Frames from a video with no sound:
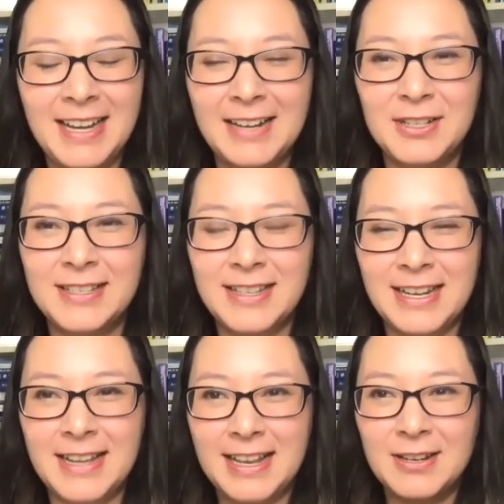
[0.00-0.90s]
and just and
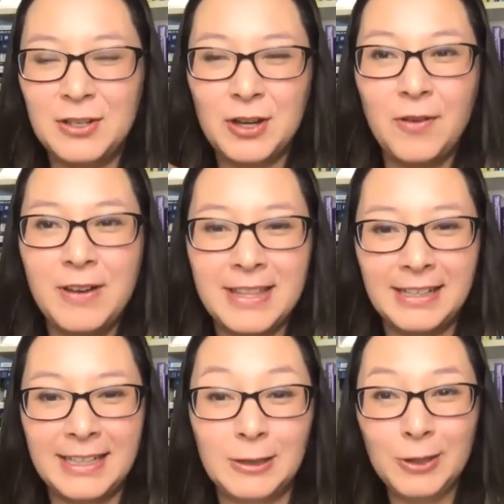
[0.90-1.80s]
then showing that
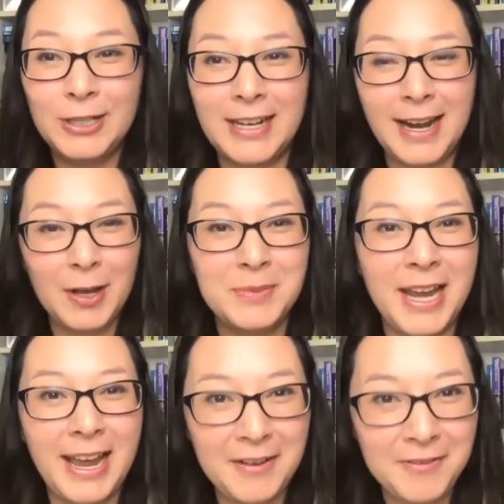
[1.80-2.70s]
like look it helped
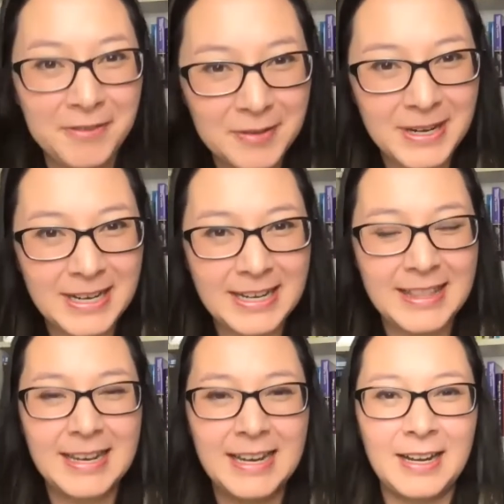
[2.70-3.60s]
everybody
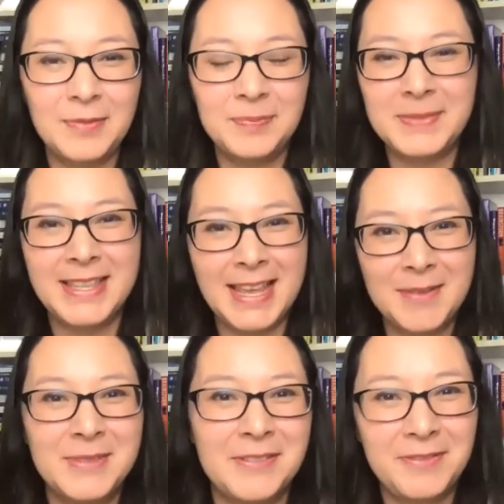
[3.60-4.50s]
then it helps them
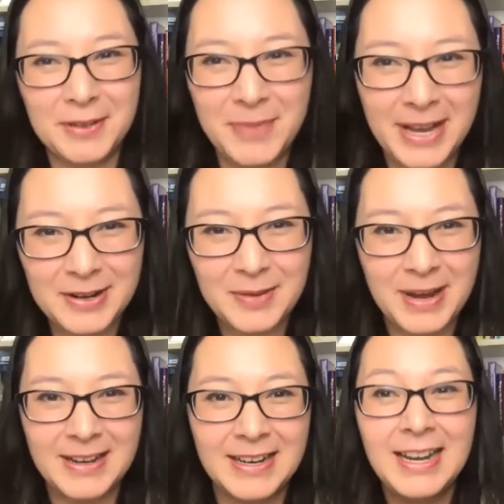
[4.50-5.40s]
to feel better
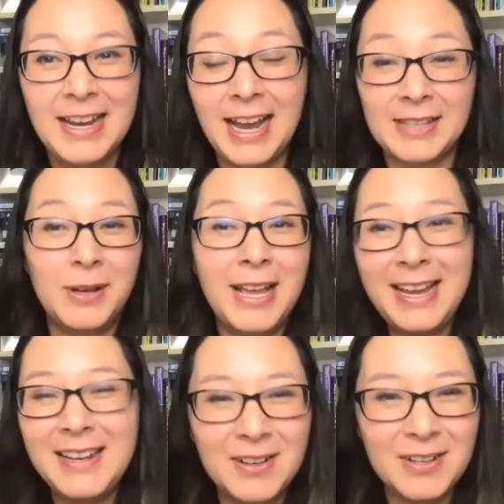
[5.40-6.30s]
about it as well
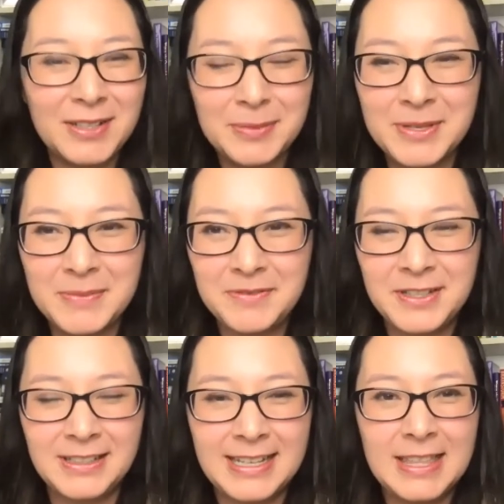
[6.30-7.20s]
and it also helps them to feel
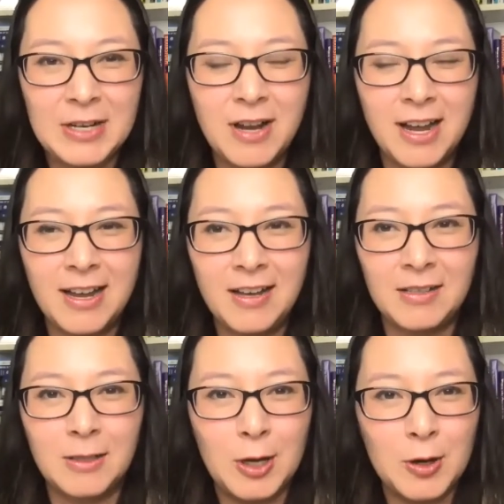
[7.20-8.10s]
like they're not
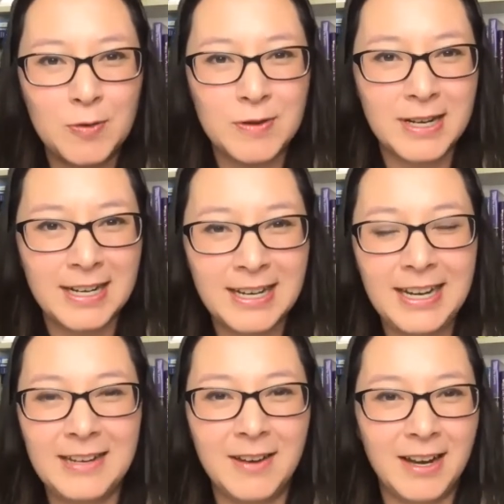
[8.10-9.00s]
alone
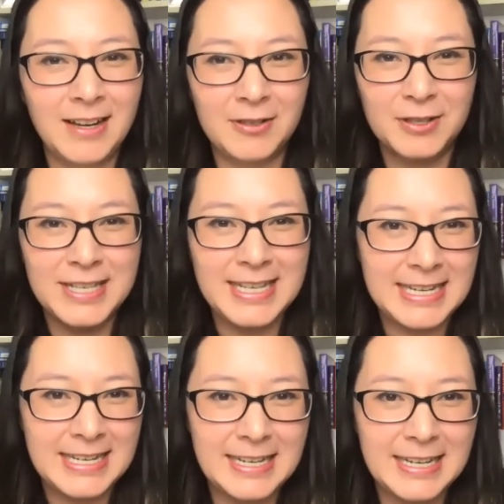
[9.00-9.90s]
in not
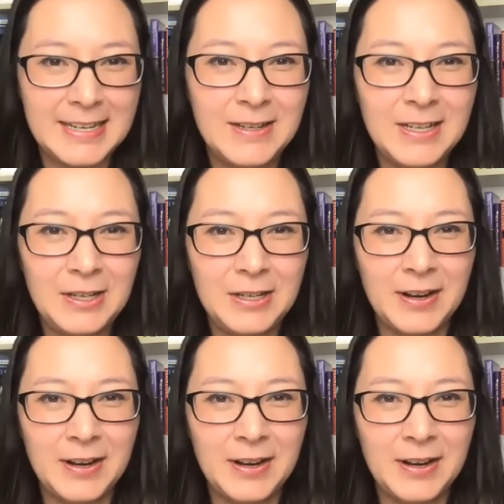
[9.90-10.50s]
understanding it right you